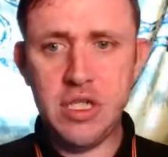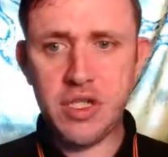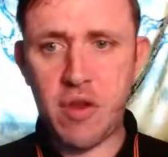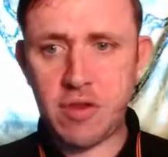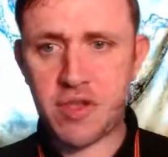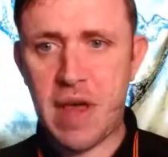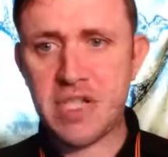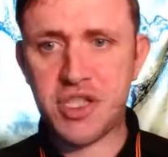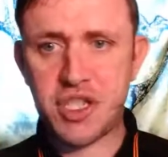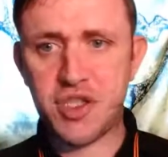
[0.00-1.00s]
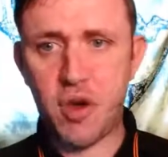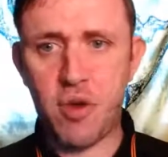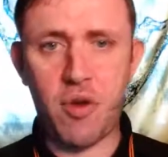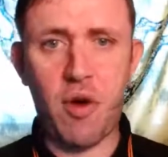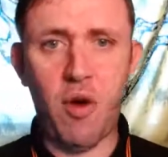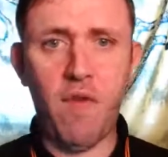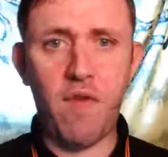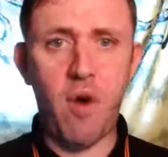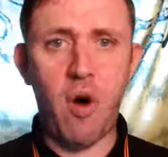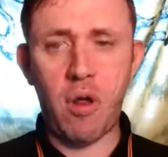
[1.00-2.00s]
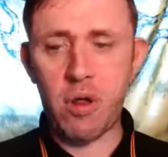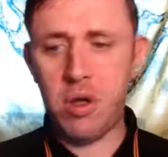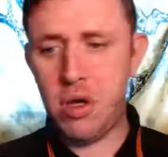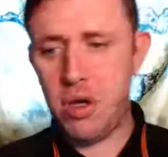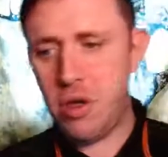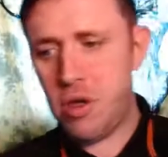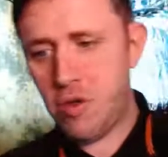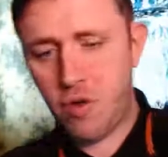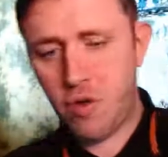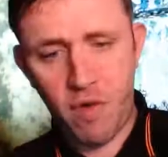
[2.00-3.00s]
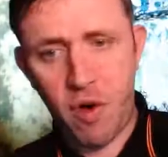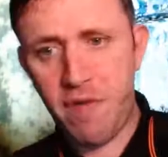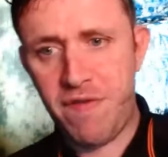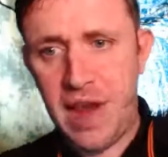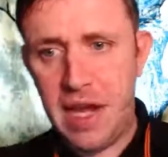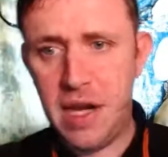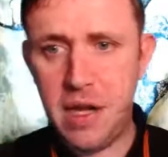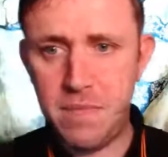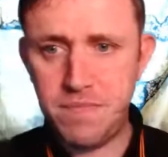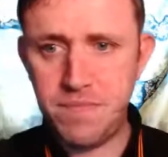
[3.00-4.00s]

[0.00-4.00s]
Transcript: So that's just the overall feel.